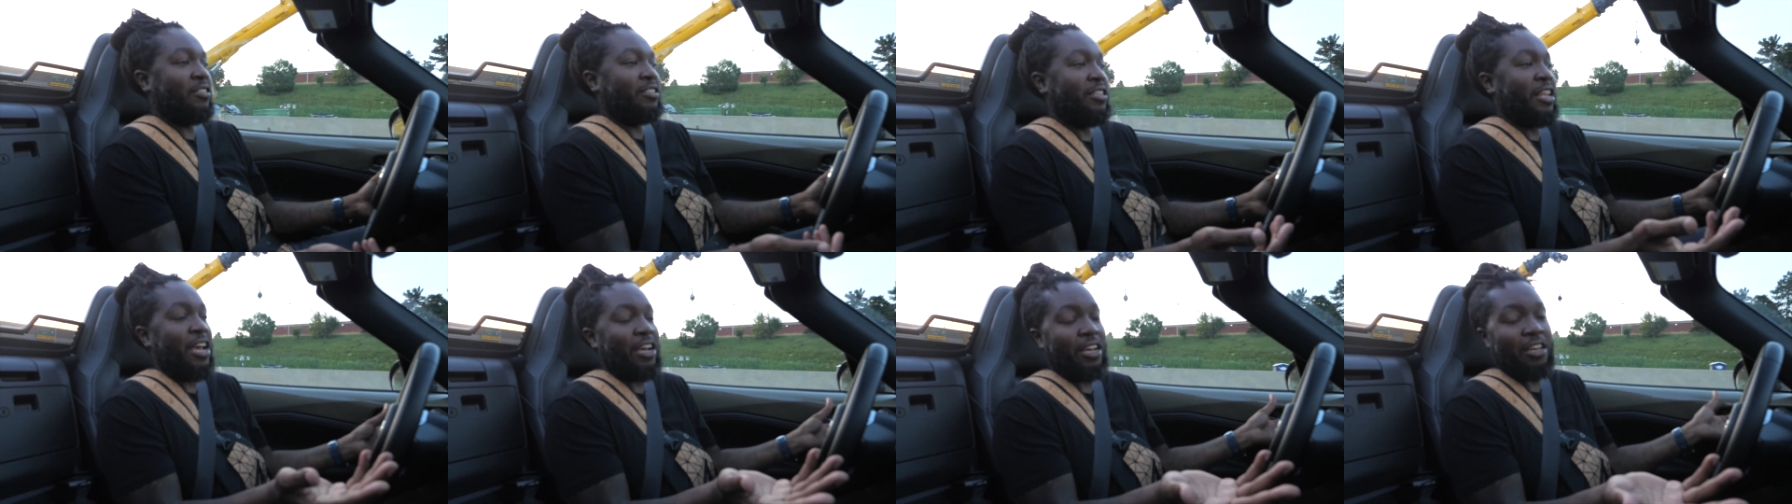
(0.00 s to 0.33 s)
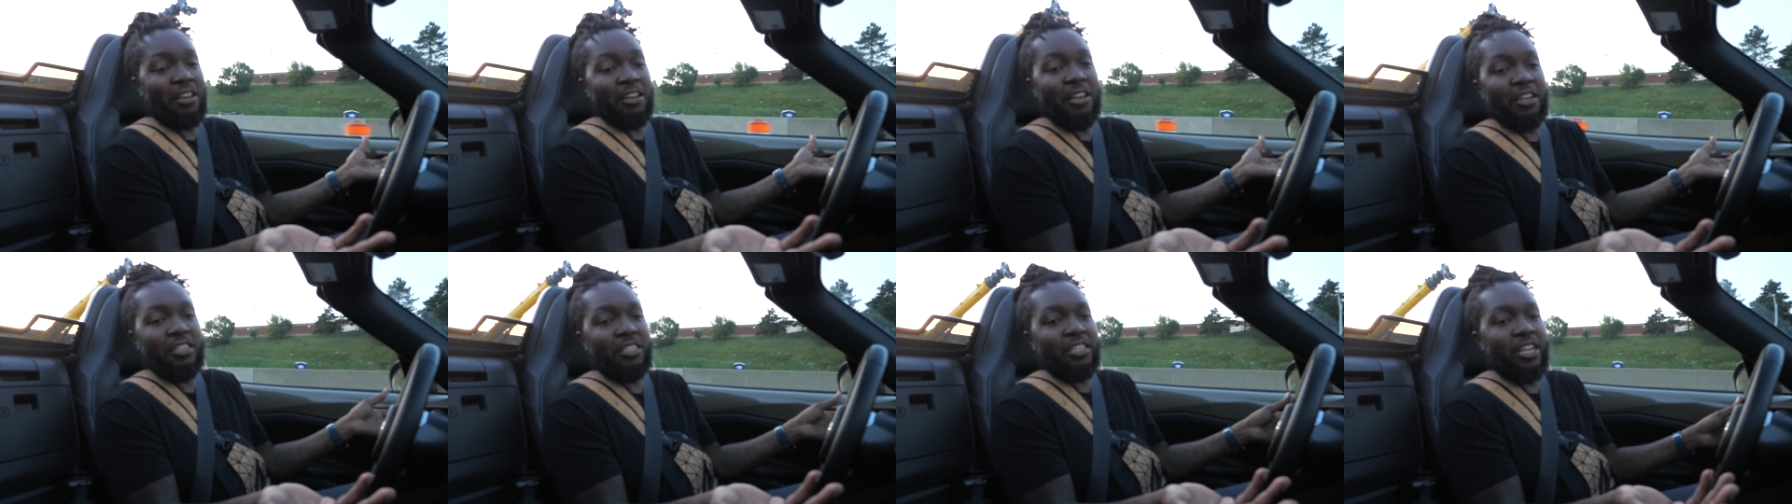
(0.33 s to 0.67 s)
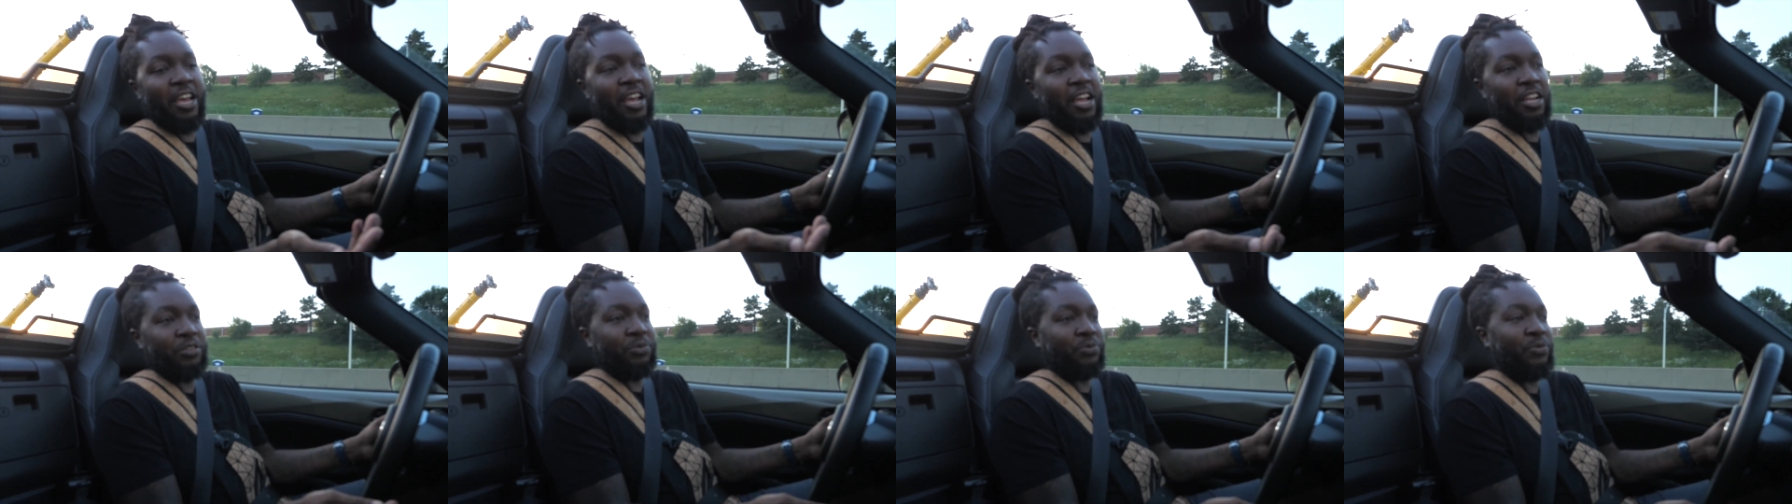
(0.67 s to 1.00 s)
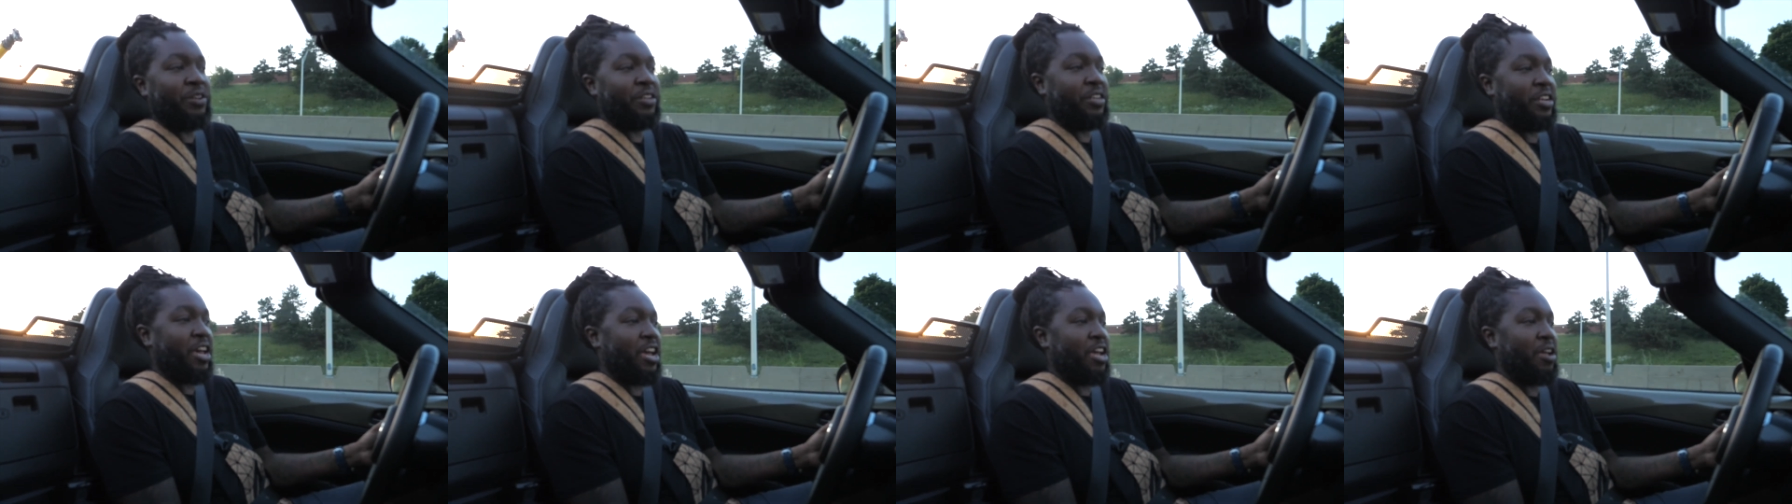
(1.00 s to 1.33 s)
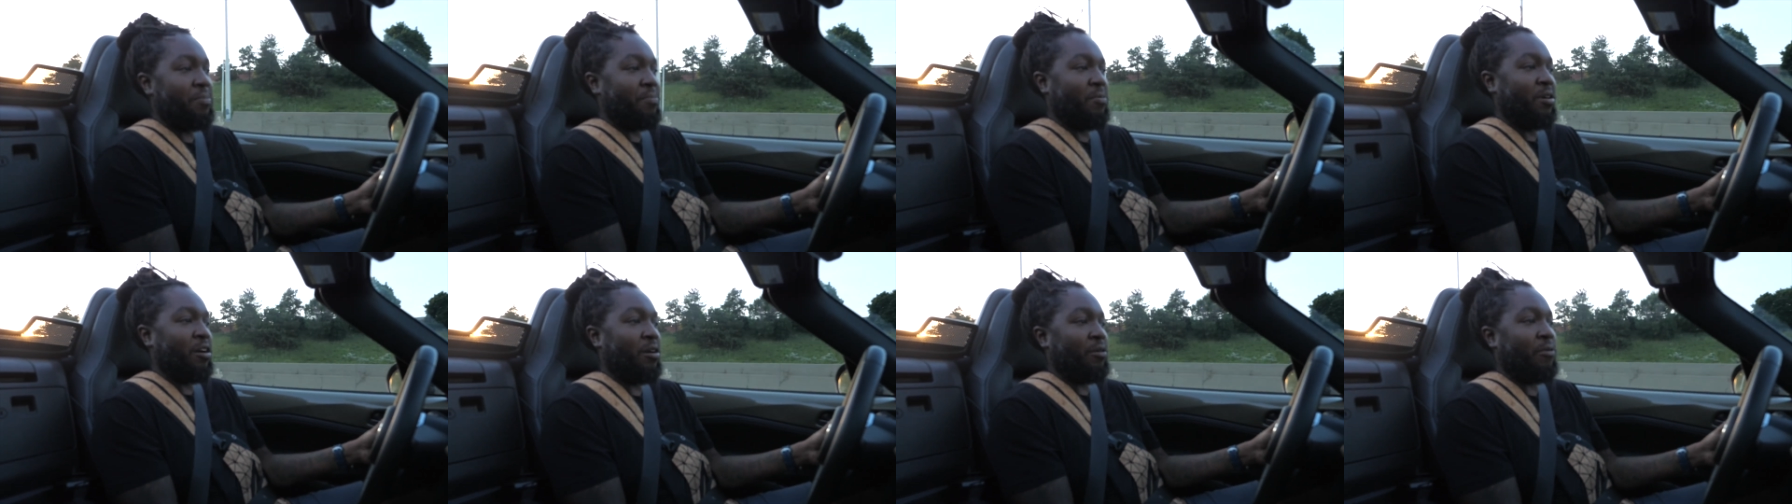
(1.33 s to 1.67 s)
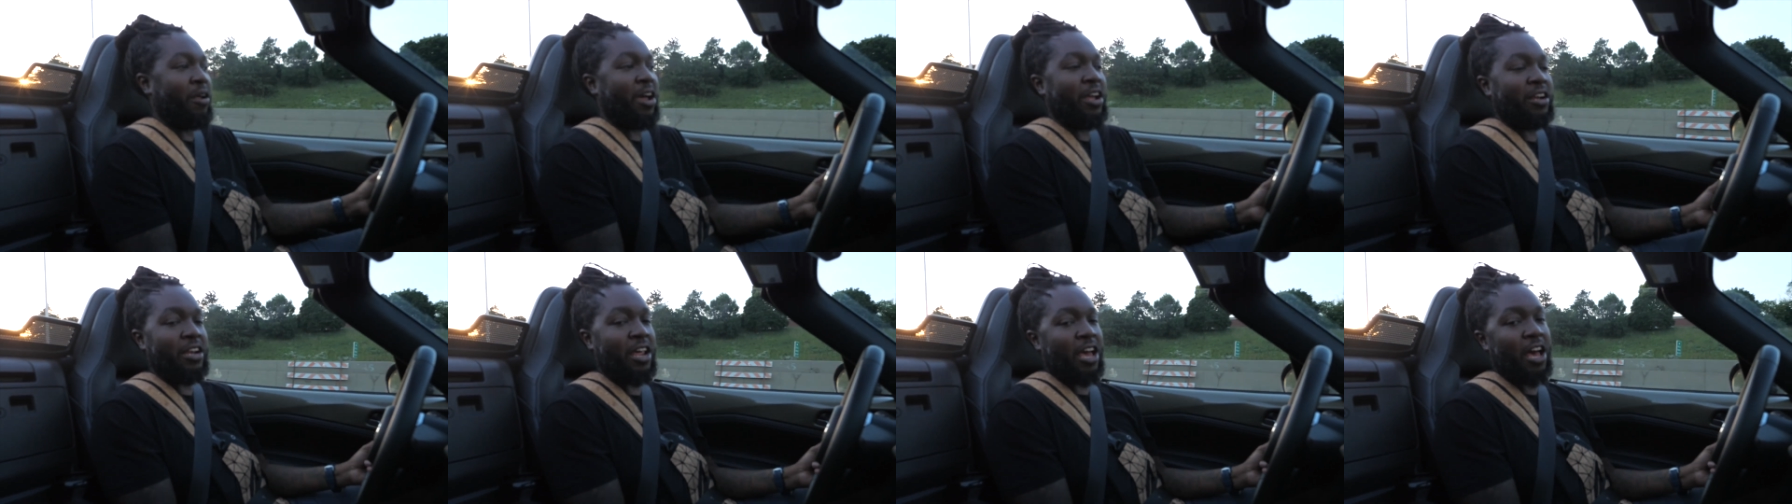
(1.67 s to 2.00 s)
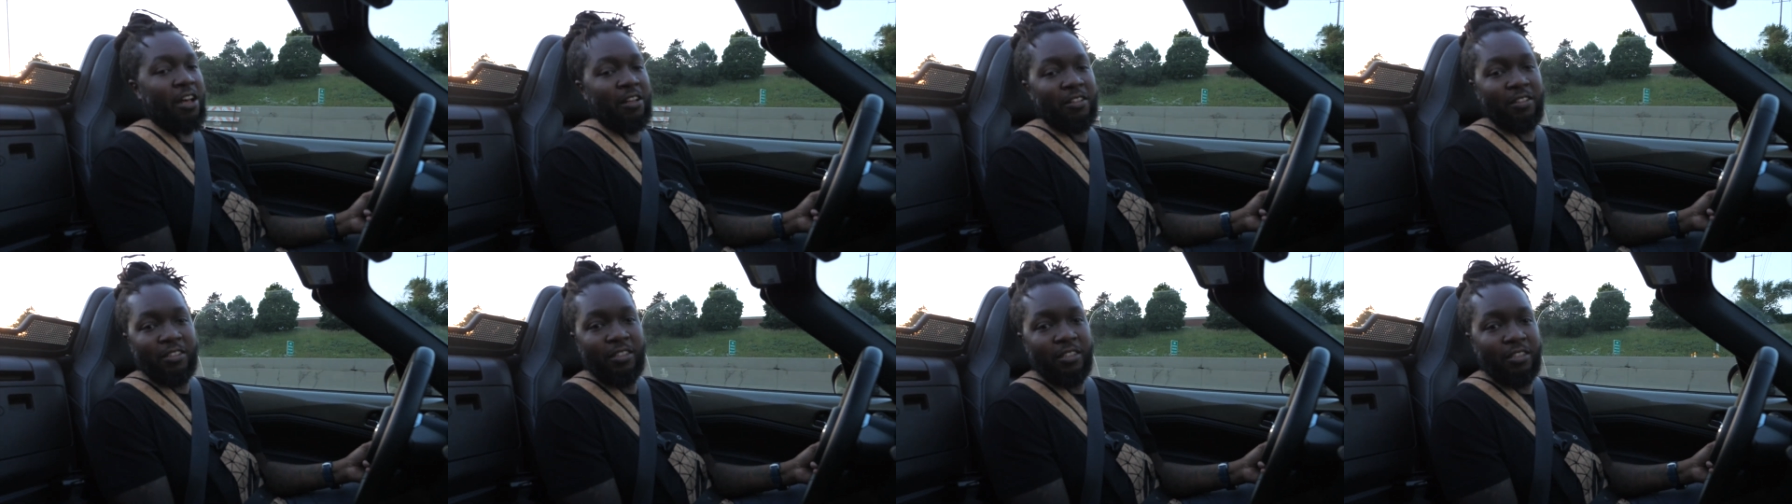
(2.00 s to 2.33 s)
That could change one day, but right now,